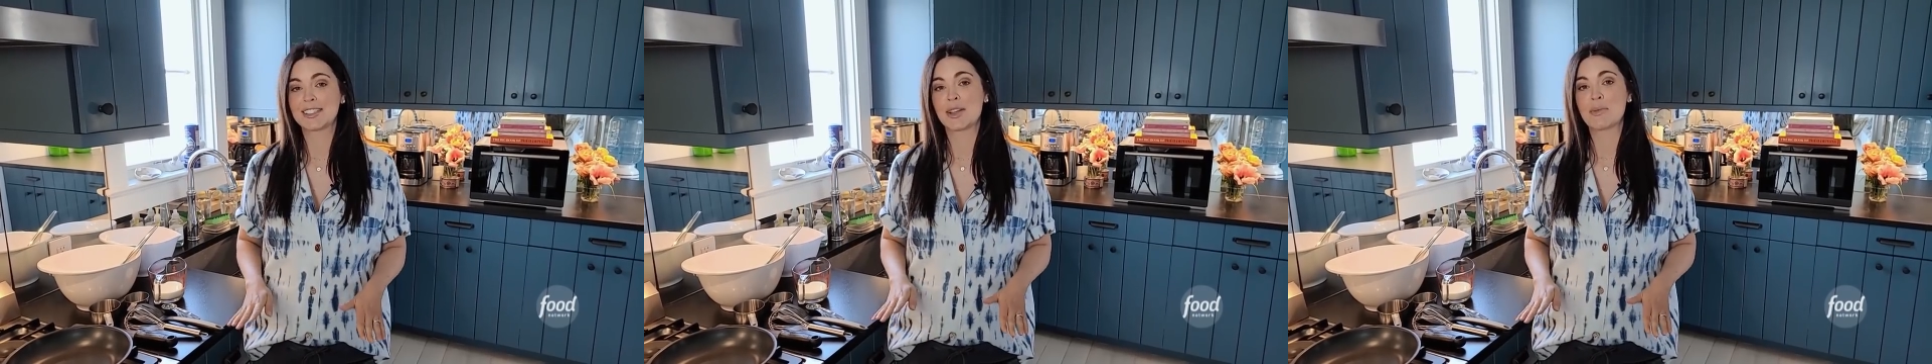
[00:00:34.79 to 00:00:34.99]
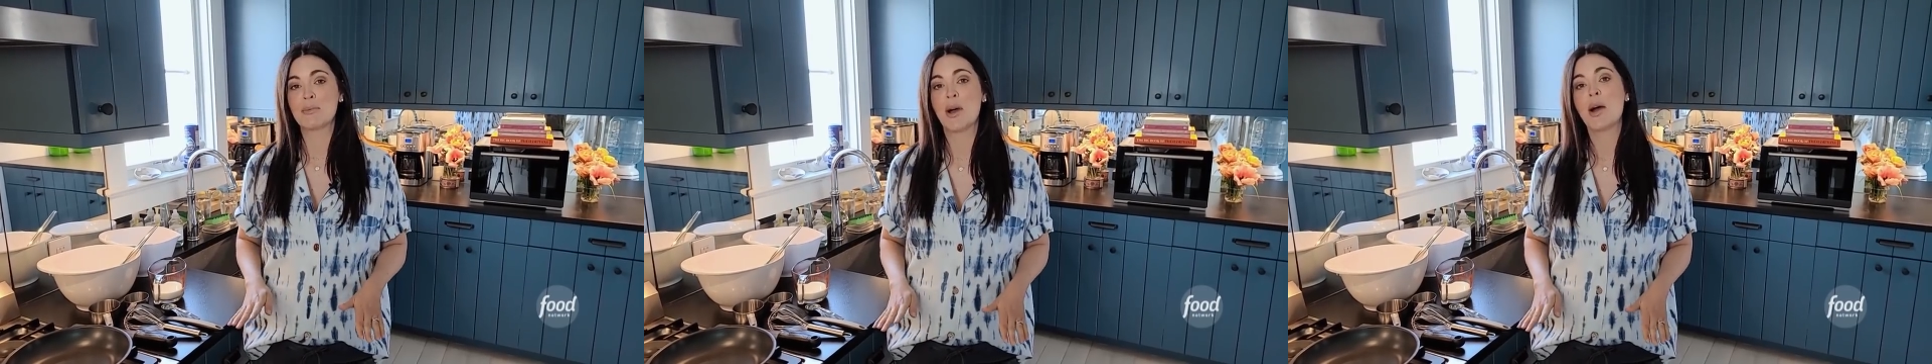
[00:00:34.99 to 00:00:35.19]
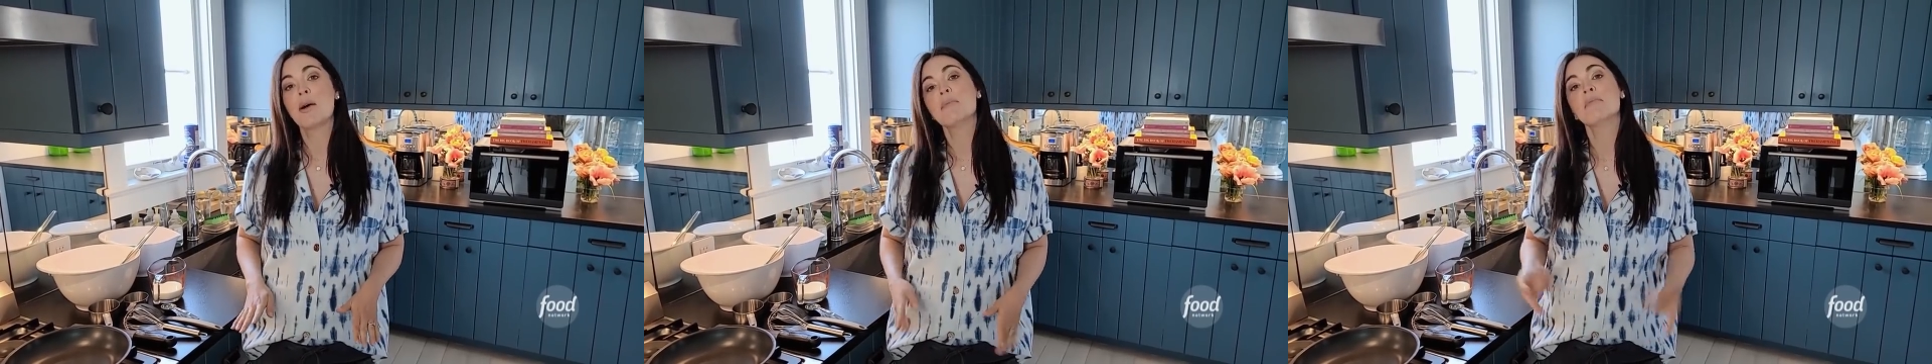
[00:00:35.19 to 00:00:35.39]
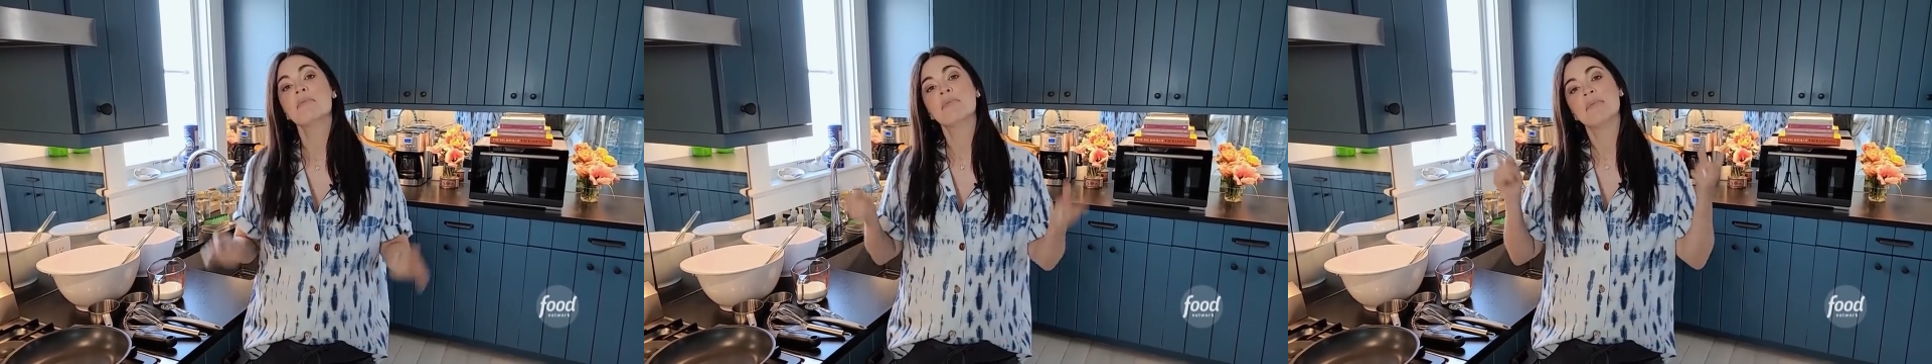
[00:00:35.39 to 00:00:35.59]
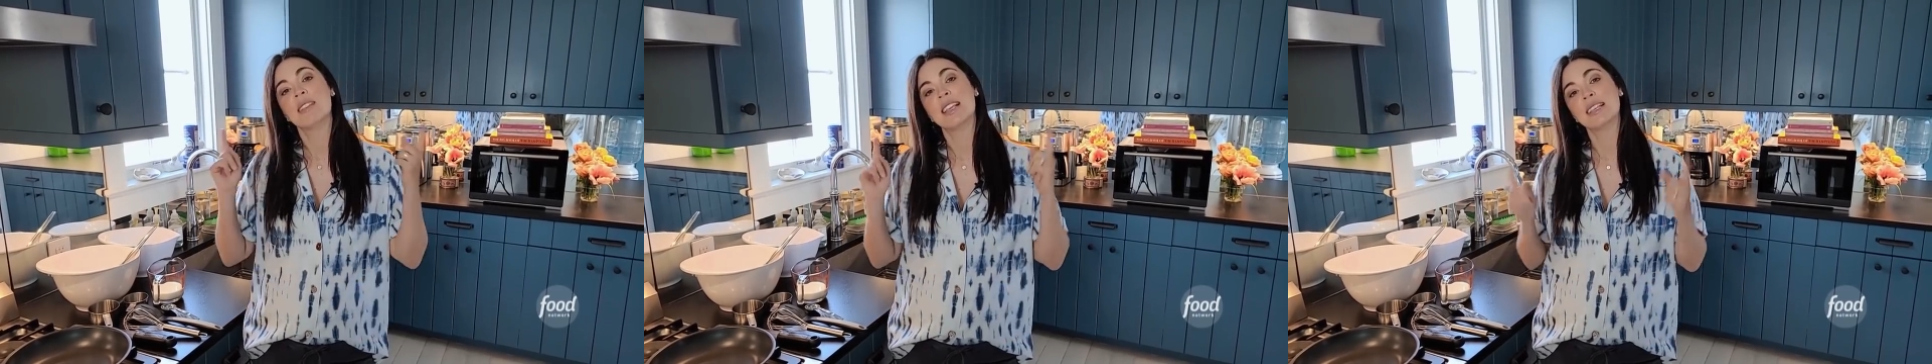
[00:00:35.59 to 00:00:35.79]
So Mom,
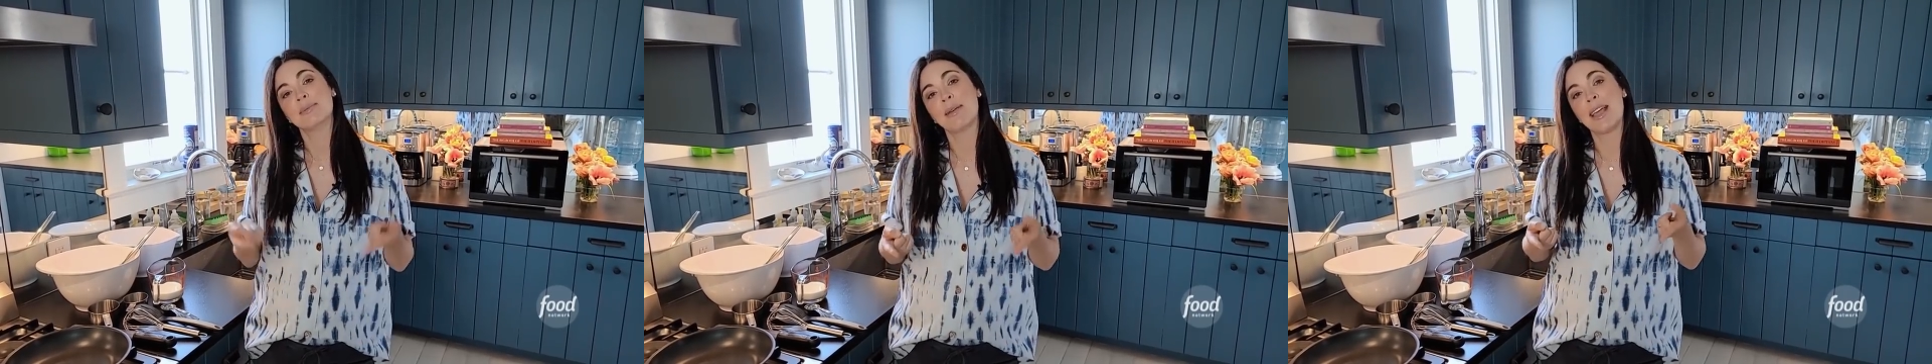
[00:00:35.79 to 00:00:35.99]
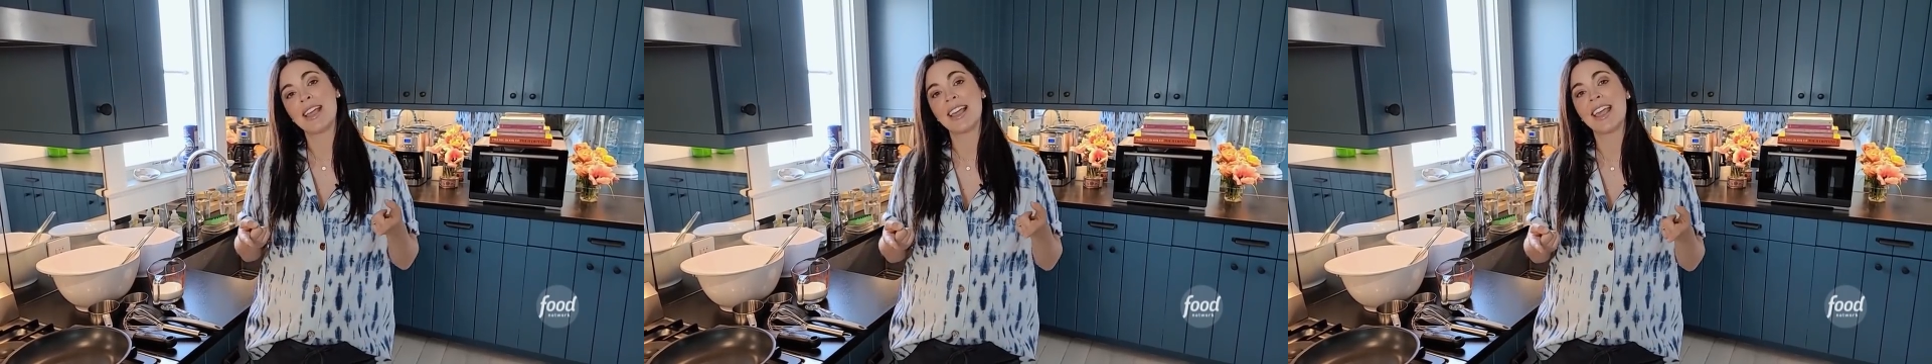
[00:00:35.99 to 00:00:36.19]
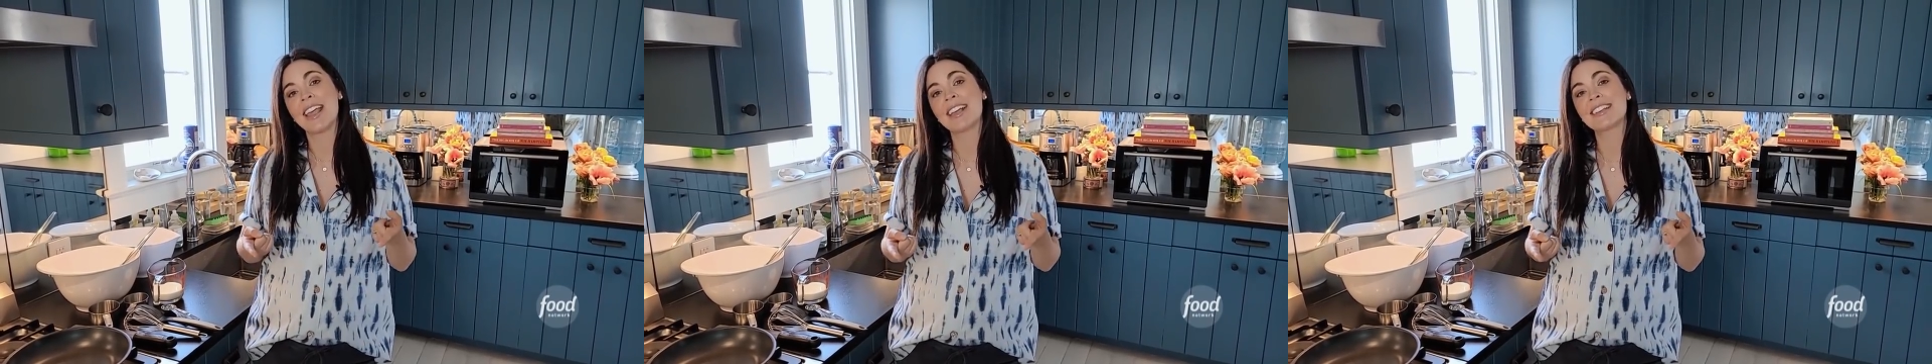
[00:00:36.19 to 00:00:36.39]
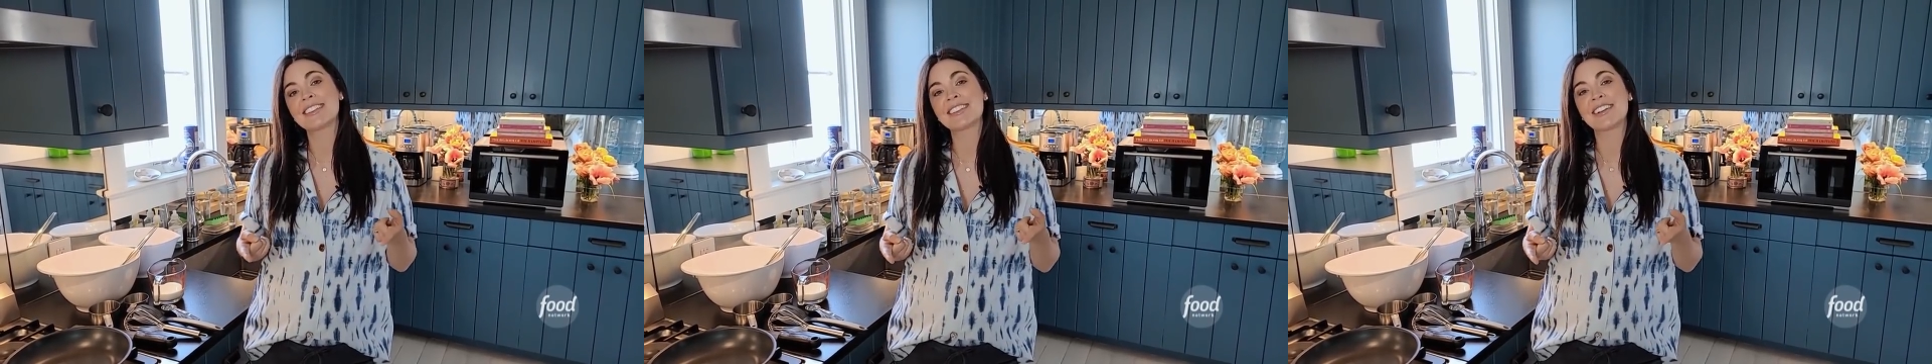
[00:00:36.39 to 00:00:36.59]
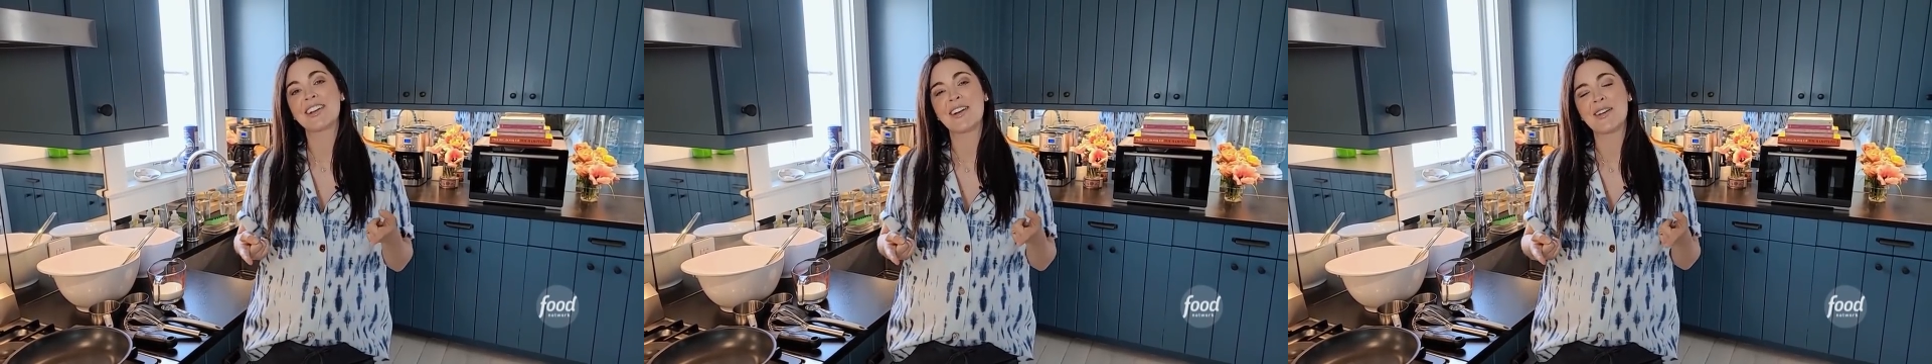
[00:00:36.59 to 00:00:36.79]
these
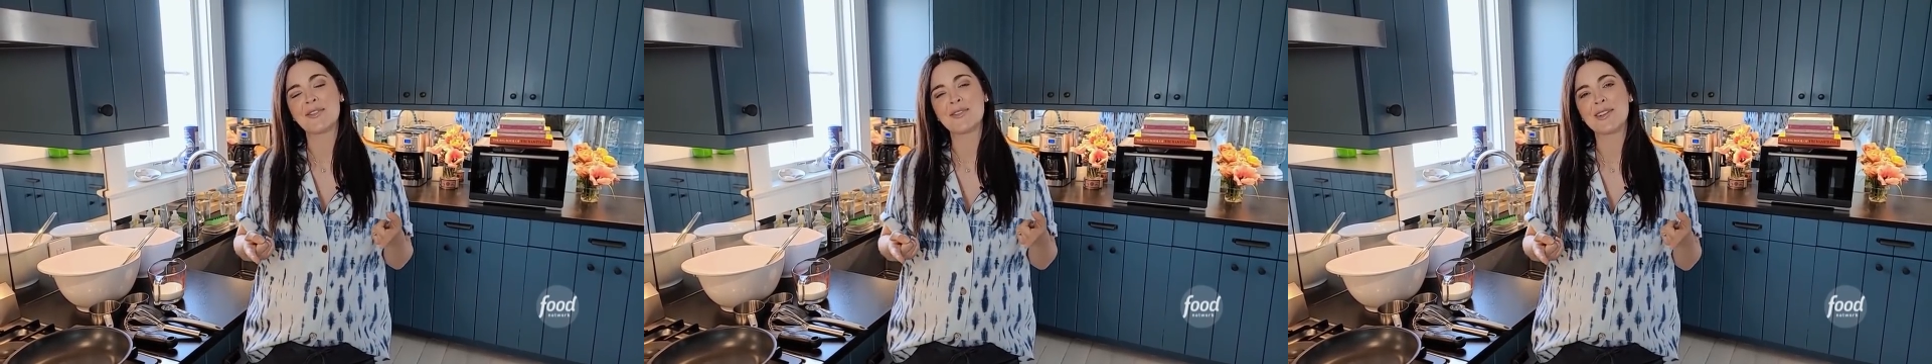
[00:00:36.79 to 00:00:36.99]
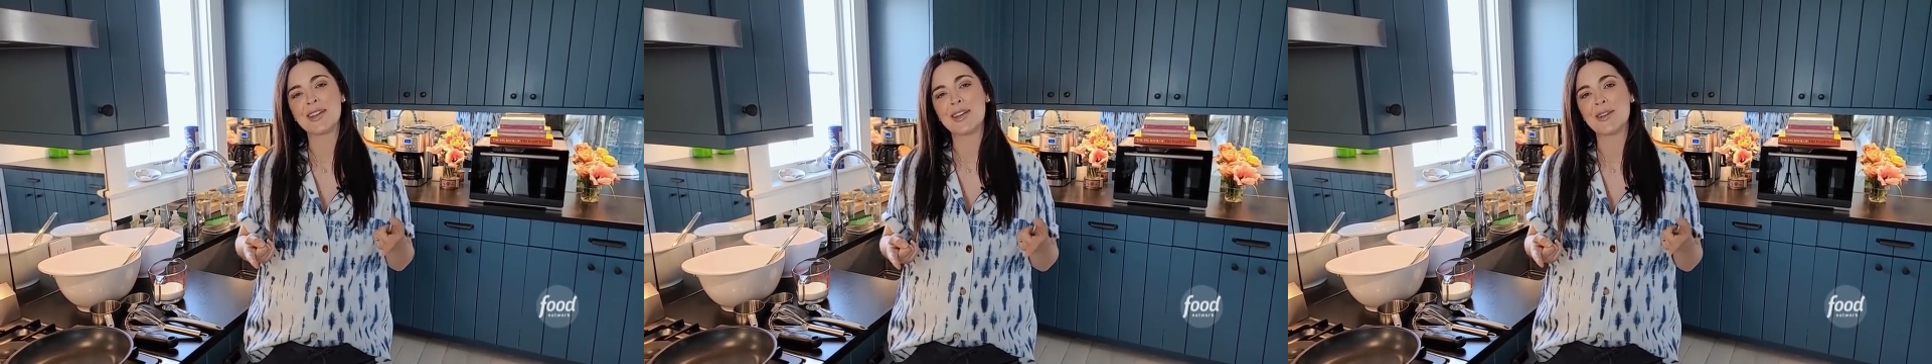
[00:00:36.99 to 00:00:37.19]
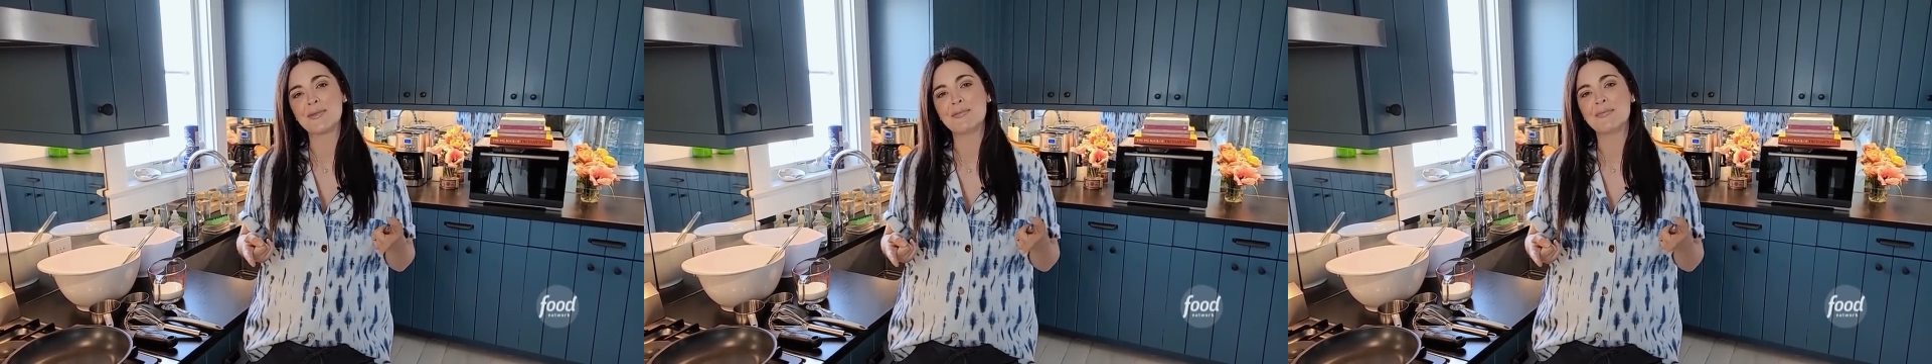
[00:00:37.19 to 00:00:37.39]
pancakes are for you.